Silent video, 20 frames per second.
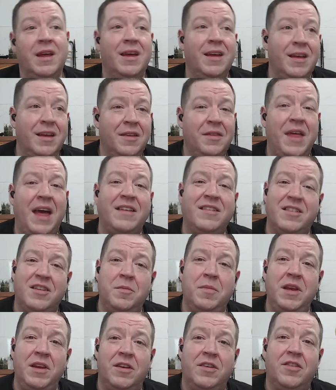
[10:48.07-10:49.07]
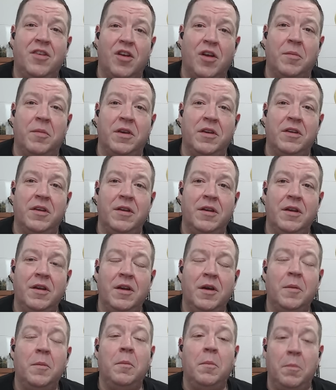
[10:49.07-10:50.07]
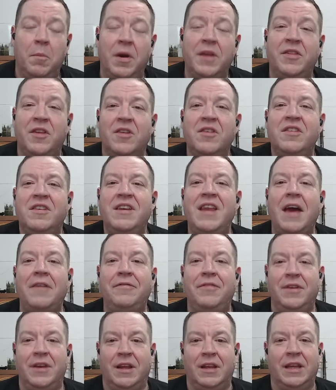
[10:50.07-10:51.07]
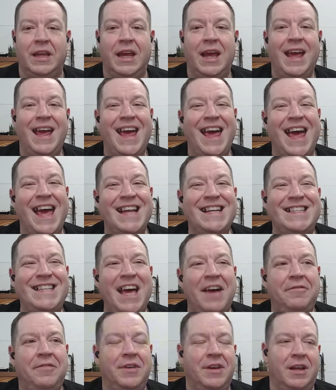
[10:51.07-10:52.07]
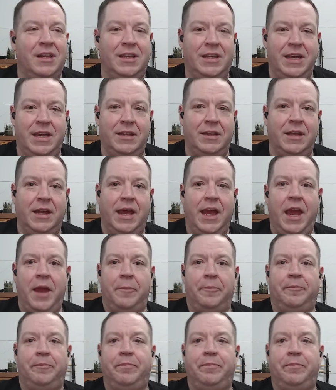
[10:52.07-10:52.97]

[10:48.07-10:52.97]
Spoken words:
that's to be determined. But they're definitely in the game.